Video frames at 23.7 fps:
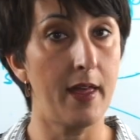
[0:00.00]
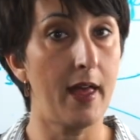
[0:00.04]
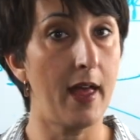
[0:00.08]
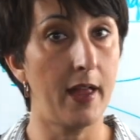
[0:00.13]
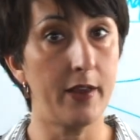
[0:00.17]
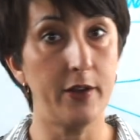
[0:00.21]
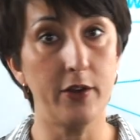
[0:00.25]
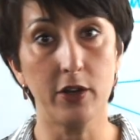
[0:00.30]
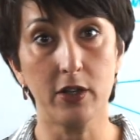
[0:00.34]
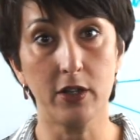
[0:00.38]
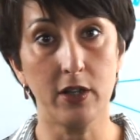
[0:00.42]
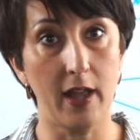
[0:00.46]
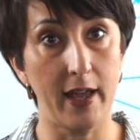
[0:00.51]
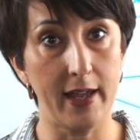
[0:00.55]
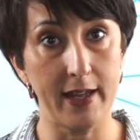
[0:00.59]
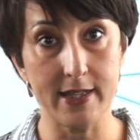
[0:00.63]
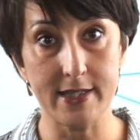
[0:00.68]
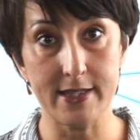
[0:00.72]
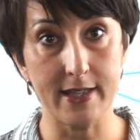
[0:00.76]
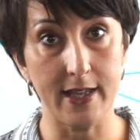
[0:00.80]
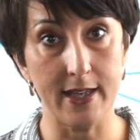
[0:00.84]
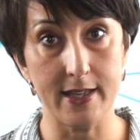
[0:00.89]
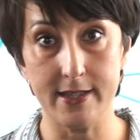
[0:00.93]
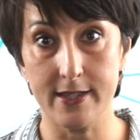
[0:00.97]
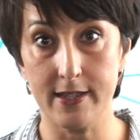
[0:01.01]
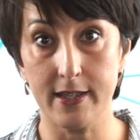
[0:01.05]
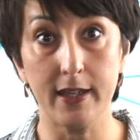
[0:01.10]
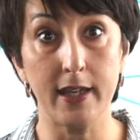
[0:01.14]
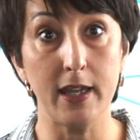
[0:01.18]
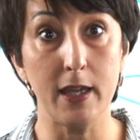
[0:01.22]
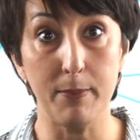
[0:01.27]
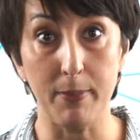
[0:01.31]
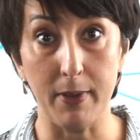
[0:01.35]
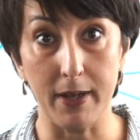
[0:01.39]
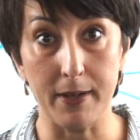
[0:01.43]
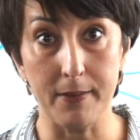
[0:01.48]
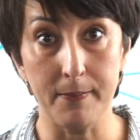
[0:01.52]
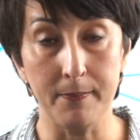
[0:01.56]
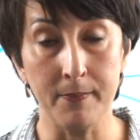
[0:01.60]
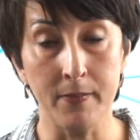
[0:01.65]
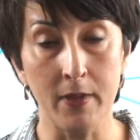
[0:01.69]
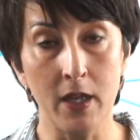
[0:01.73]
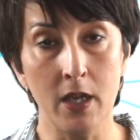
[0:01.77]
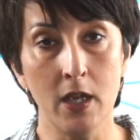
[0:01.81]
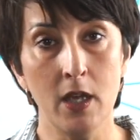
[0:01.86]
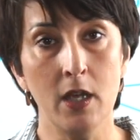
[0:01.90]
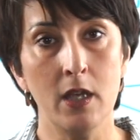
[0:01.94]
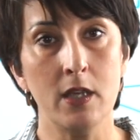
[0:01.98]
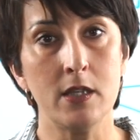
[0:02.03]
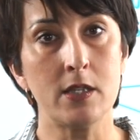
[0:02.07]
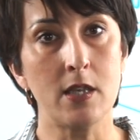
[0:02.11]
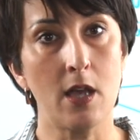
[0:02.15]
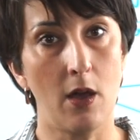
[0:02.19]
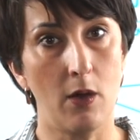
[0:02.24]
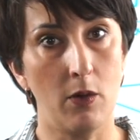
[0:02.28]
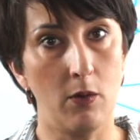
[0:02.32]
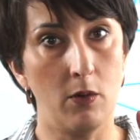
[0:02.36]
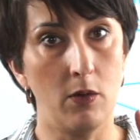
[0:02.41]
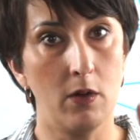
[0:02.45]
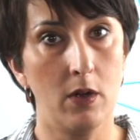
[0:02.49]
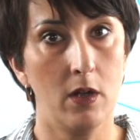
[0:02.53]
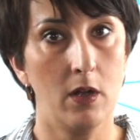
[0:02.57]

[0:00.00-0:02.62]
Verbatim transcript: and your client says, keep it. So